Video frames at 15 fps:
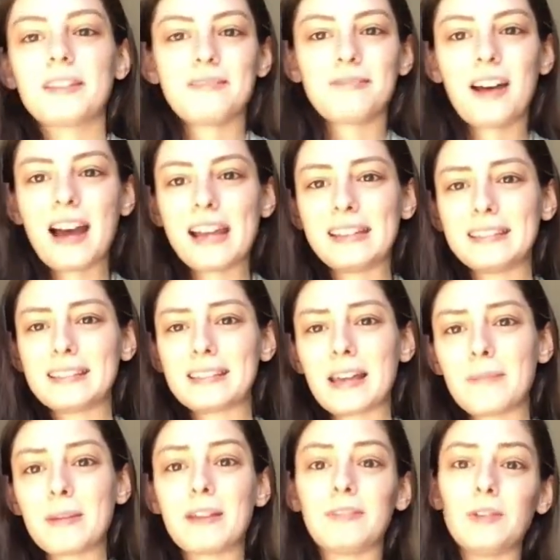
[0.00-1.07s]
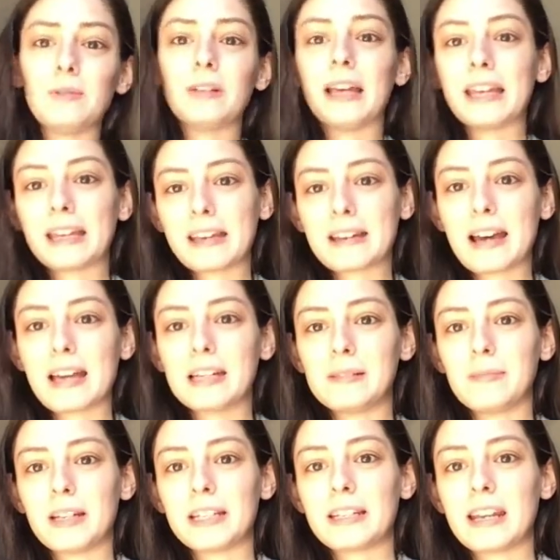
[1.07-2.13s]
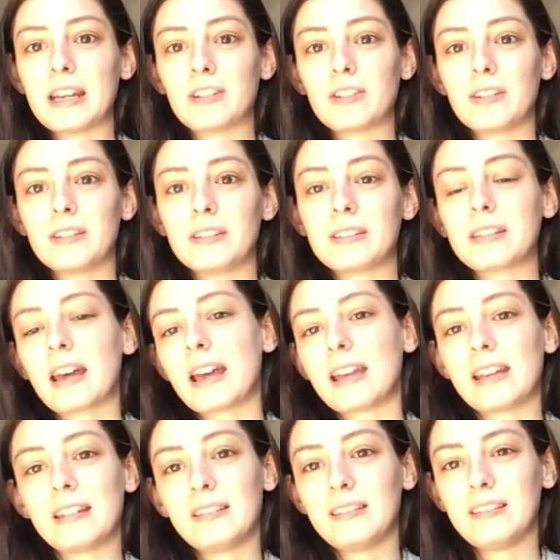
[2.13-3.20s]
find some. If you like guided meditations, I